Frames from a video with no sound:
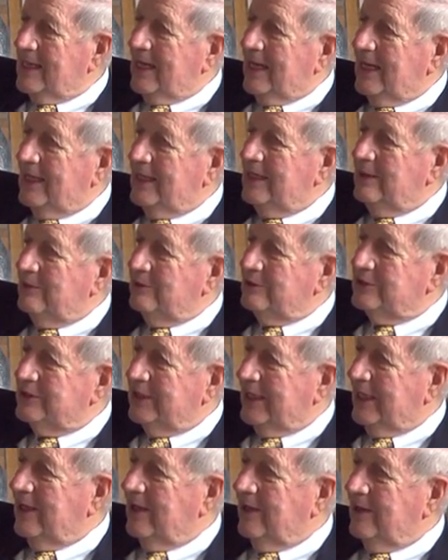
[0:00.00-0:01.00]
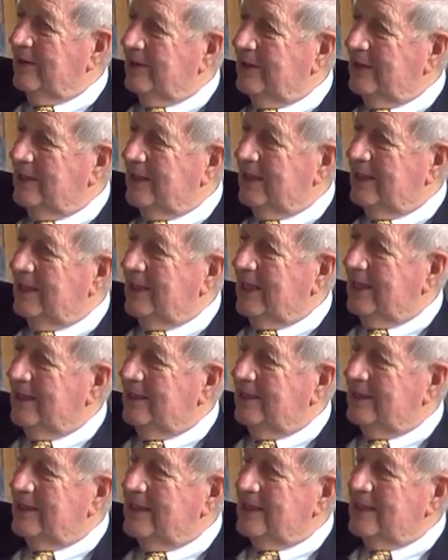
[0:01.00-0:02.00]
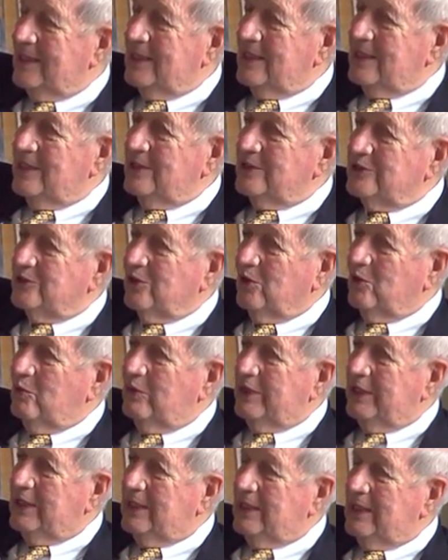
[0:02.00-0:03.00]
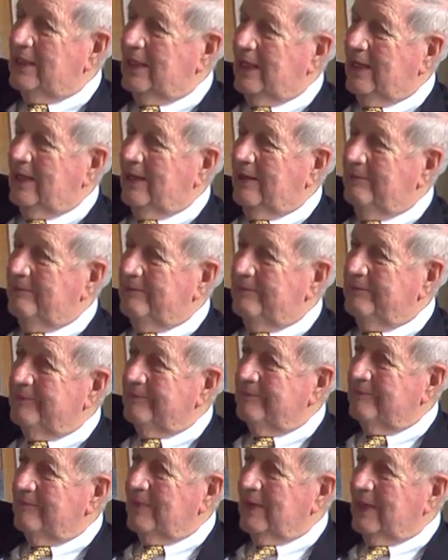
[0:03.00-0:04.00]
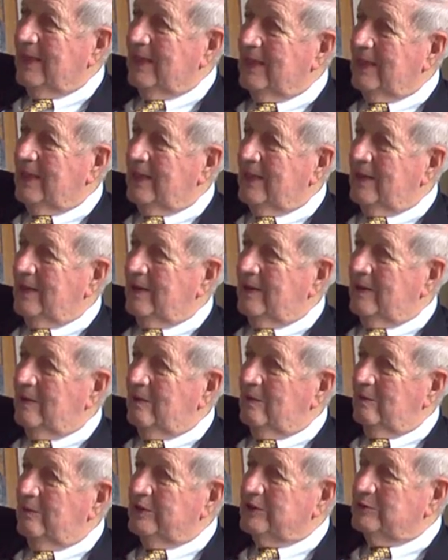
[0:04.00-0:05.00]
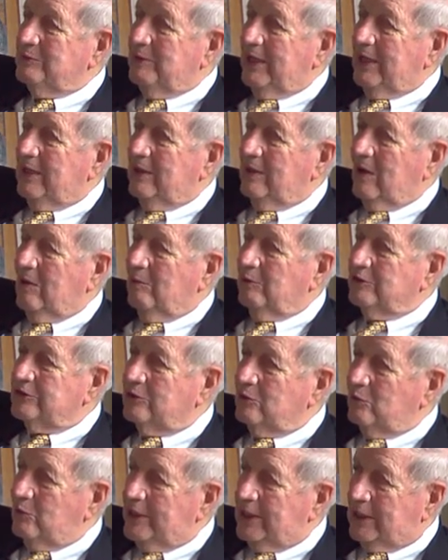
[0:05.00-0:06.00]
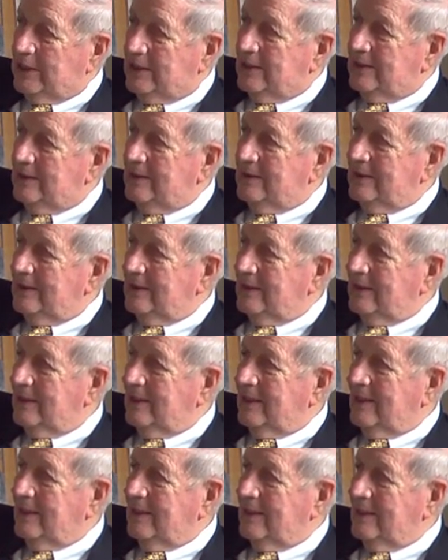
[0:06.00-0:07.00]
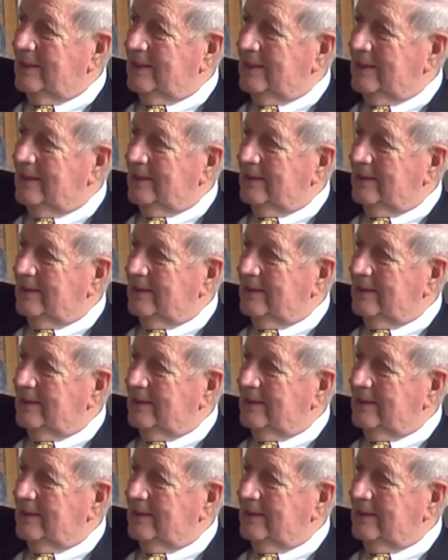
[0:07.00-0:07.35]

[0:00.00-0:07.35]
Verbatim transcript: and he was there, and and so we um, we spent almost a week, uh,